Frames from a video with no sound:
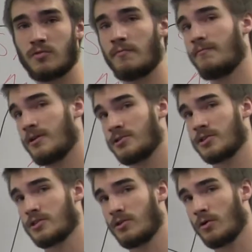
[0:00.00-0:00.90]
from
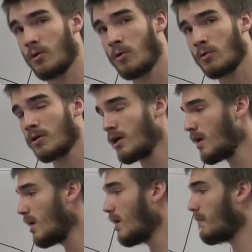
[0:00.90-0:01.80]
physics on the whole,
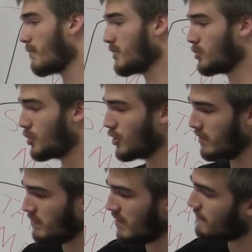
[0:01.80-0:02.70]
but you
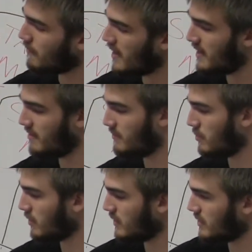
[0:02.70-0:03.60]
shouldn't be afraid if you
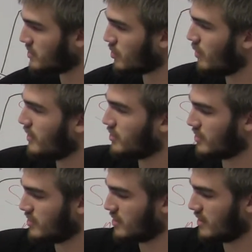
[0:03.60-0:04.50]
look at these
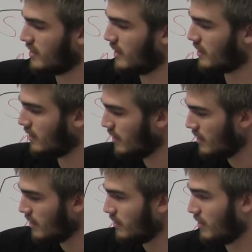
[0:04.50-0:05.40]
equations and think,
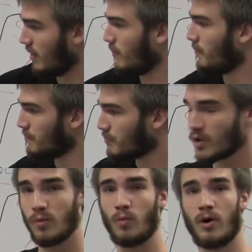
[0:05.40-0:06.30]

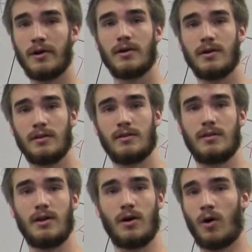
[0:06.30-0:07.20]
what
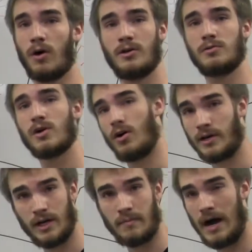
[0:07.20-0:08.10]
are you
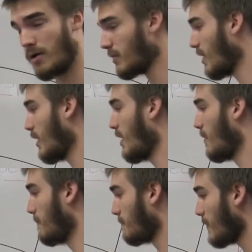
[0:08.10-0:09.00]
talking about?
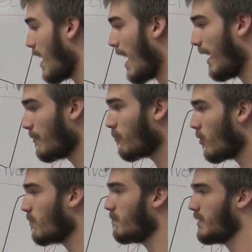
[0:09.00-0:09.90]
I
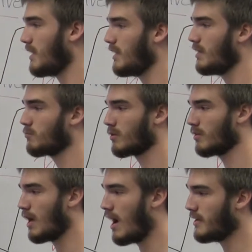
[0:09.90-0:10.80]
won't be
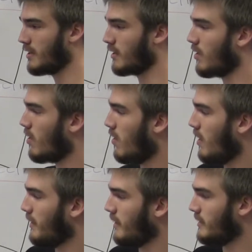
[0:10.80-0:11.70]
relying
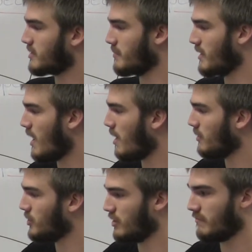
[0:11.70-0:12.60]
on an intimate
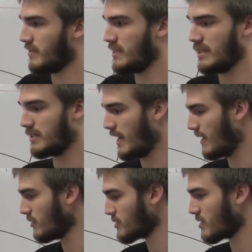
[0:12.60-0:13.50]
knowledge of the
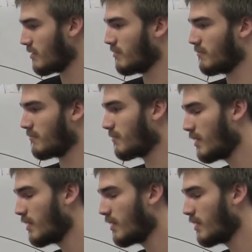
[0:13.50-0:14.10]
details of